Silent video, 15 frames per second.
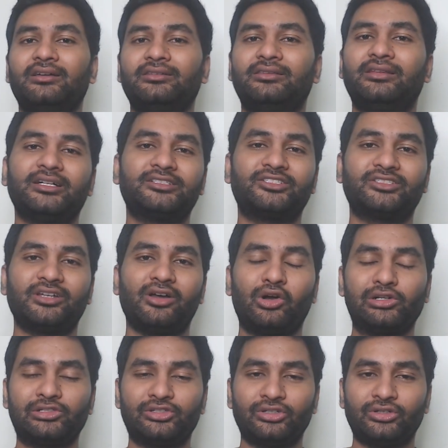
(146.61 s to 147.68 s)
that
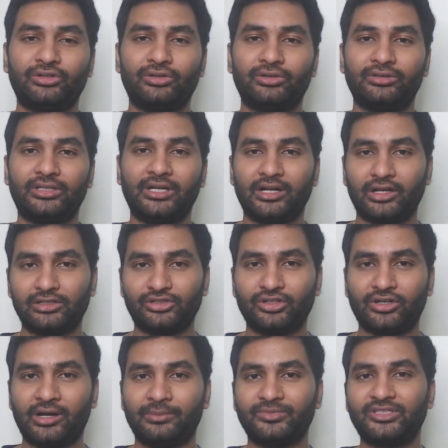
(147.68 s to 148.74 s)
also
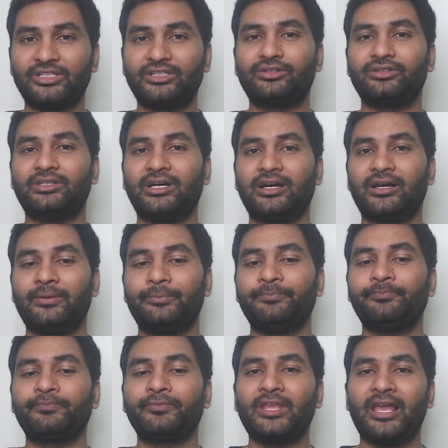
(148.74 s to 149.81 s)
comes into the
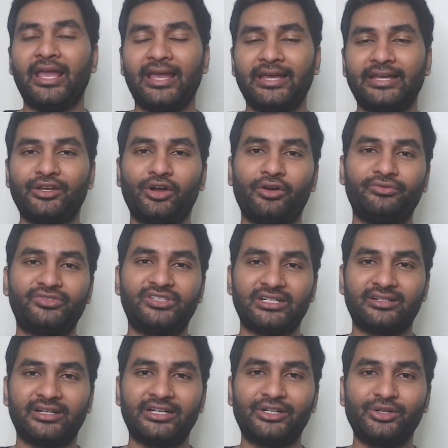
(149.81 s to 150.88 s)
area of
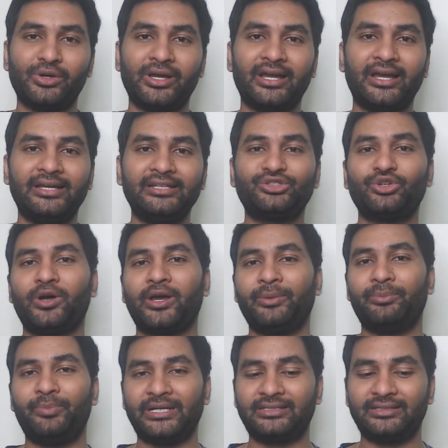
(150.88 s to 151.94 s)
generative AI, so I
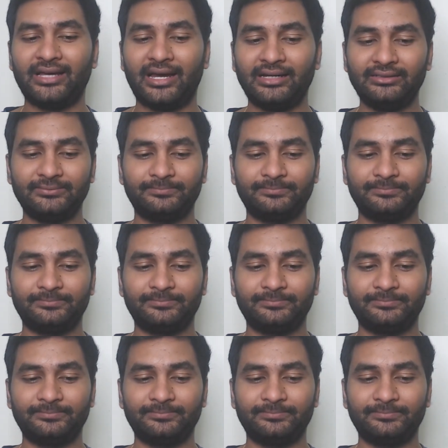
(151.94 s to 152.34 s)
picked that.